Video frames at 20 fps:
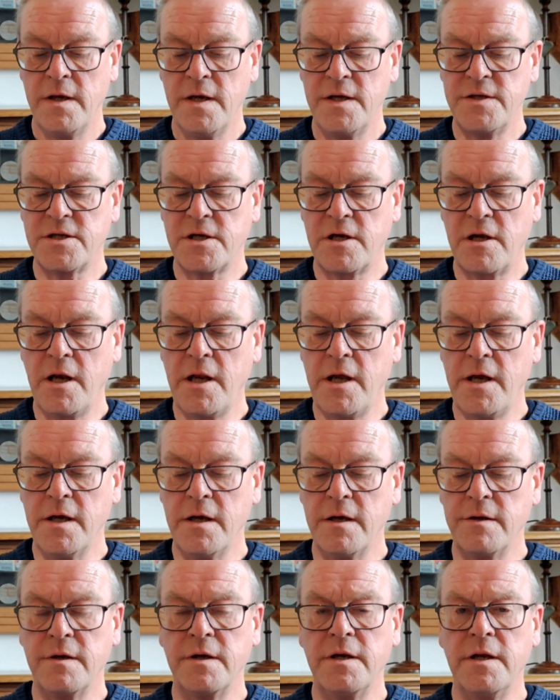It's
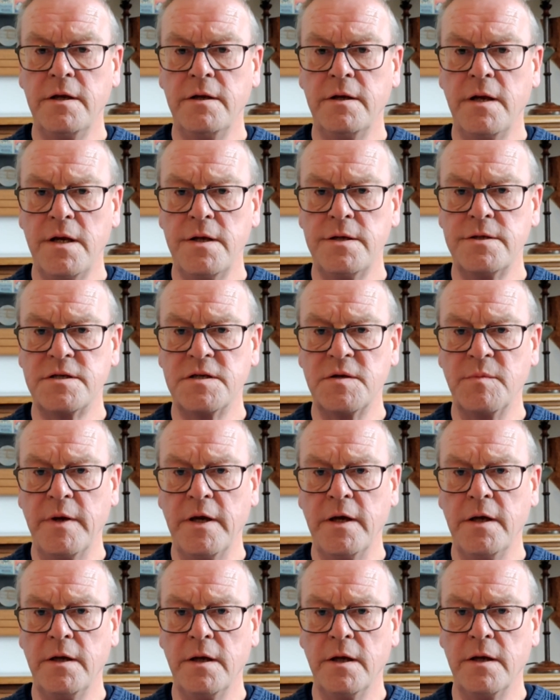clear that he needs to
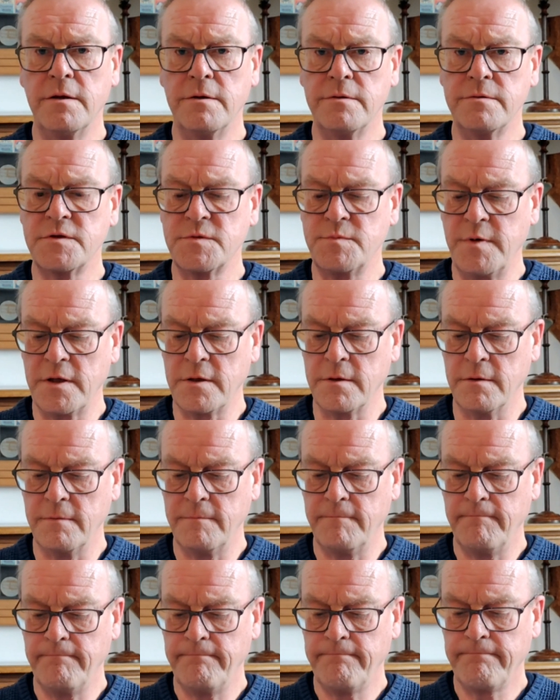be in hospital.
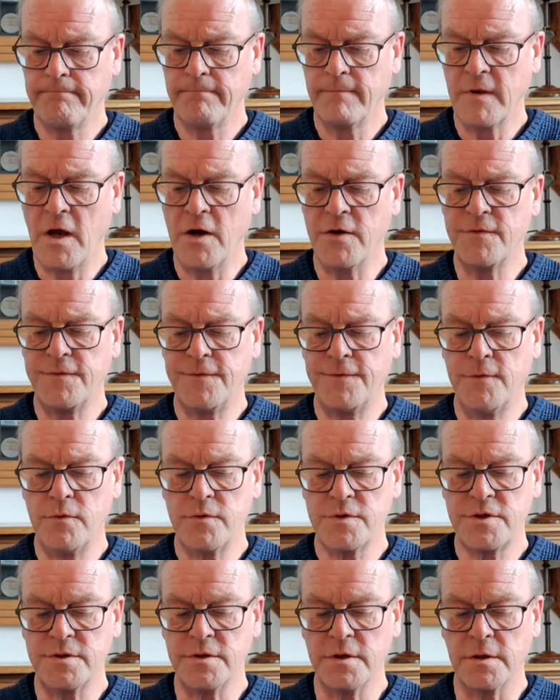
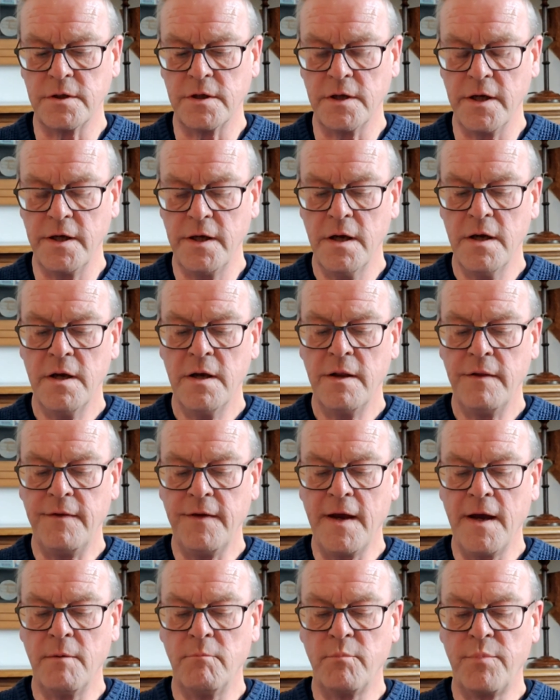Unfortunately,
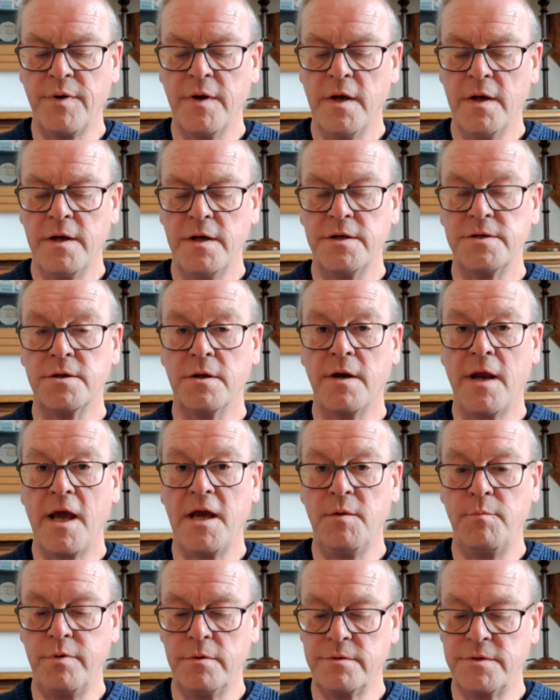the AMP is
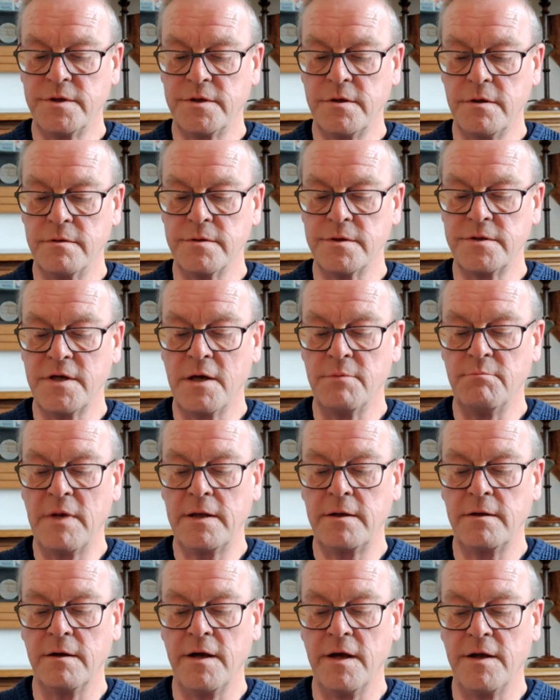unable to contact
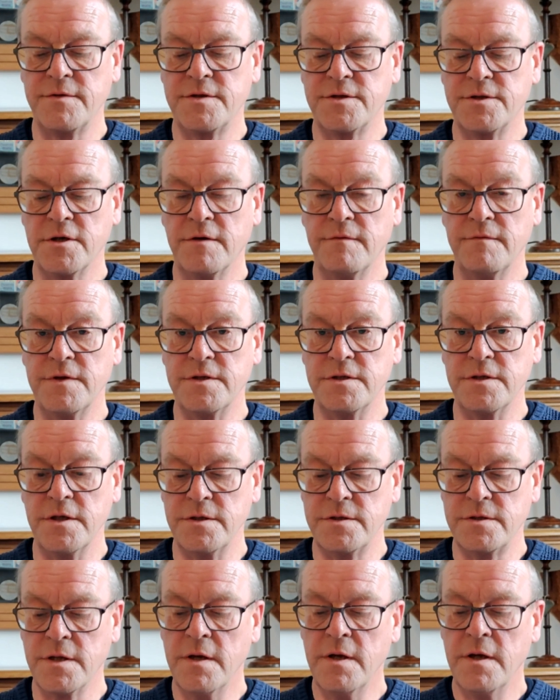mental health
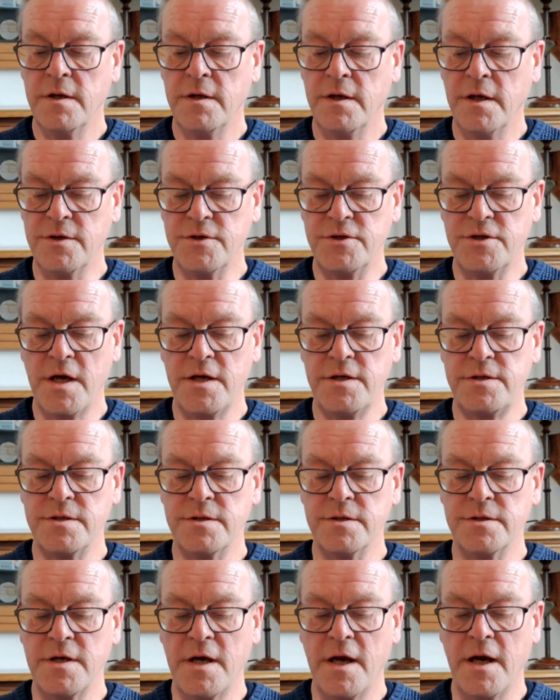services in
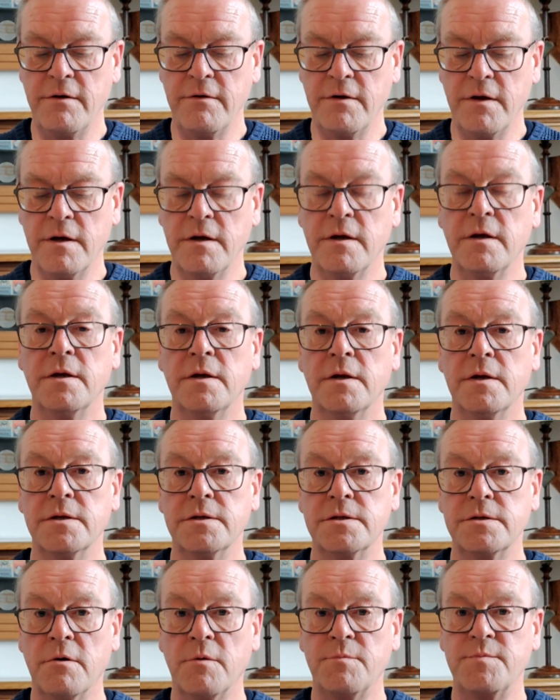Jason's area
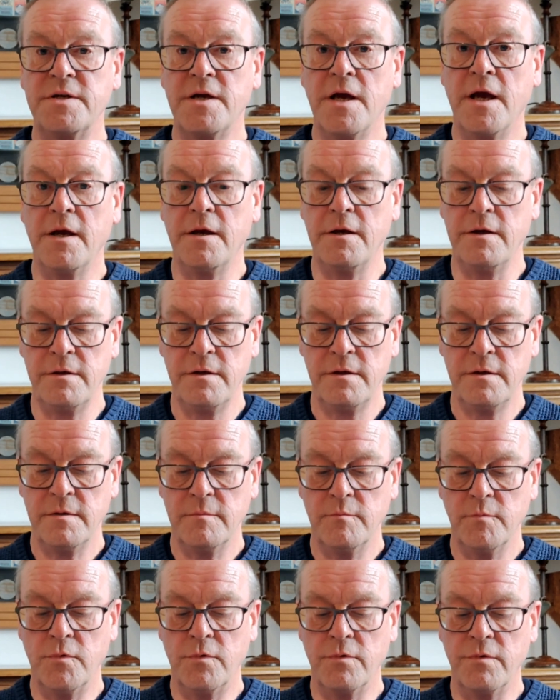to obtain
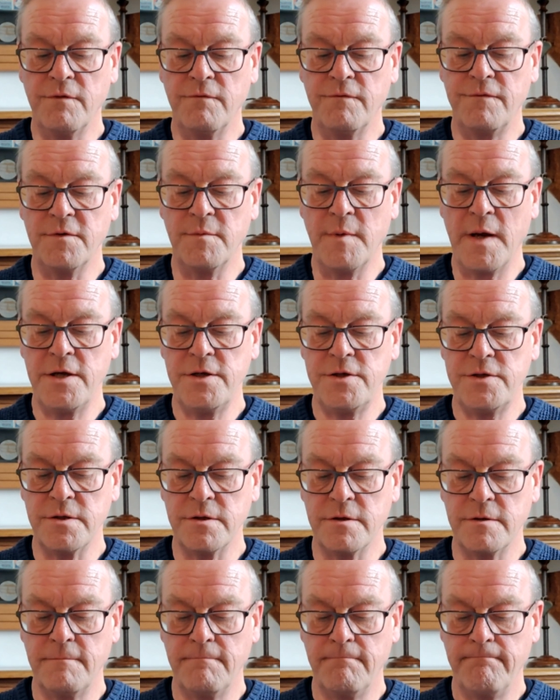more
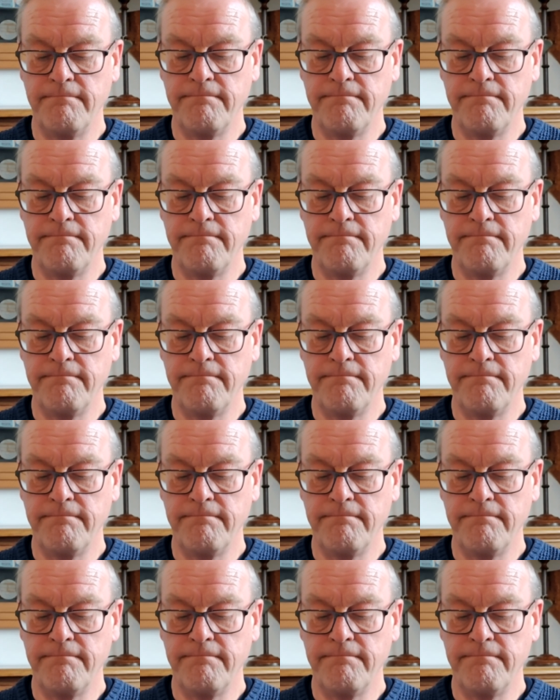information.